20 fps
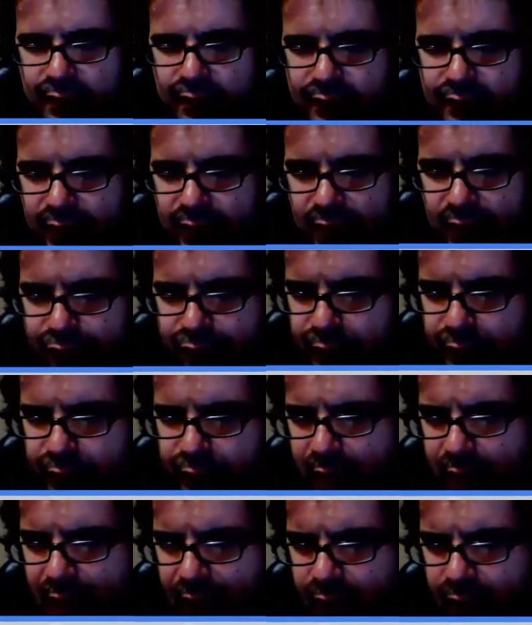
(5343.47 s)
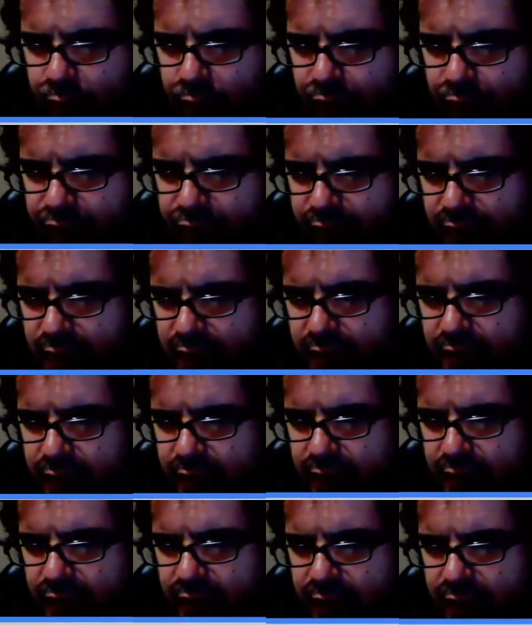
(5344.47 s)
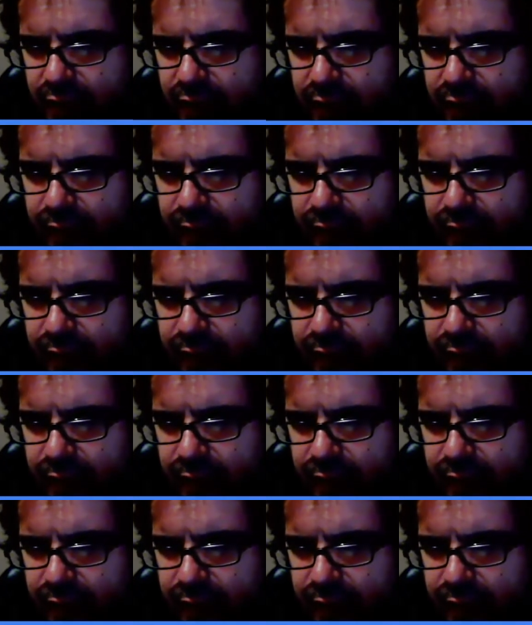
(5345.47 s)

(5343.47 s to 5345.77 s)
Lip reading: The last thing we had was Good